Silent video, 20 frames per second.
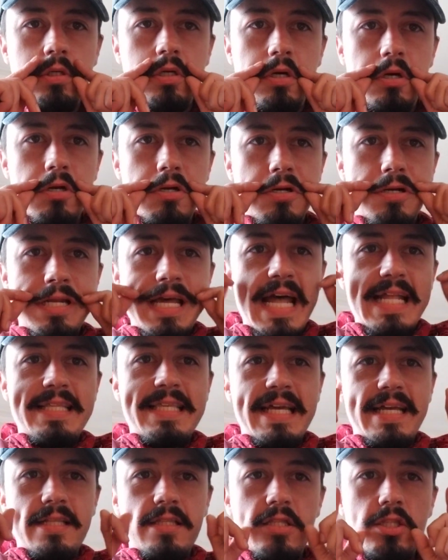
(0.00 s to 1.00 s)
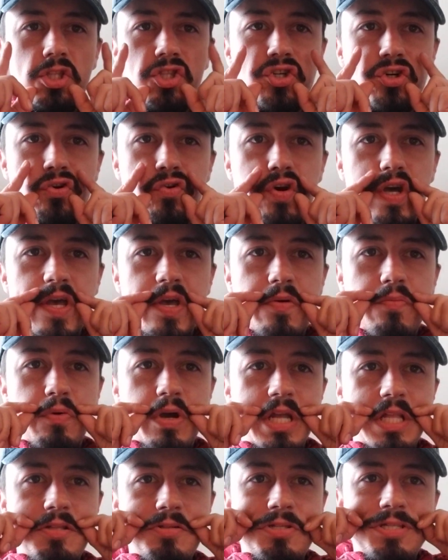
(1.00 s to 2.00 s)
Ratatouille,
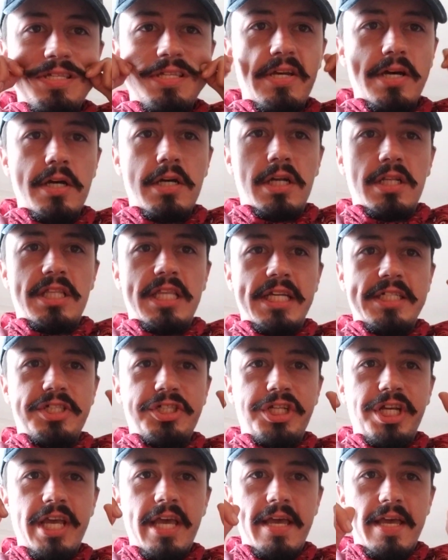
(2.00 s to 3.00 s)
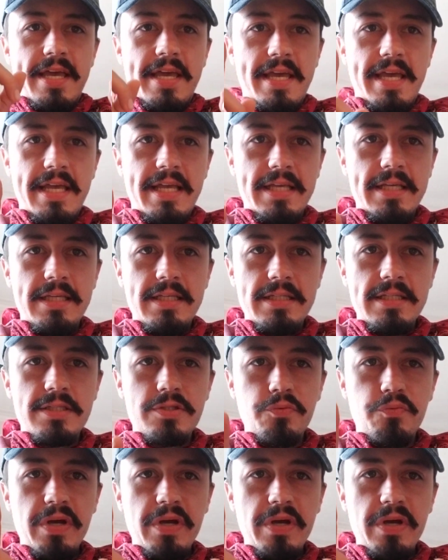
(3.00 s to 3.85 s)
we took it the cheese.